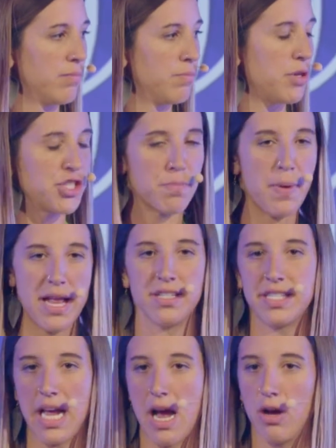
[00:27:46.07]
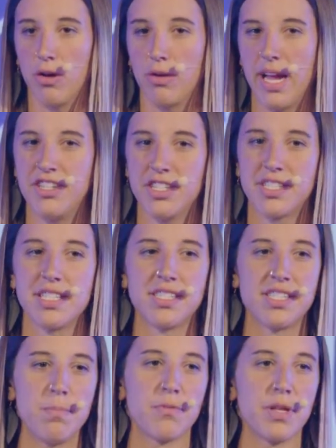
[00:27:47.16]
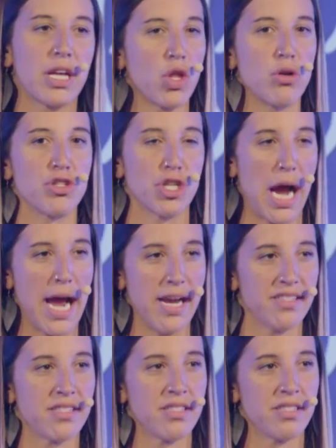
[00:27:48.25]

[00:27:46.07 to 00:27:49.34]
put your pens down, and just to simply close your eyes.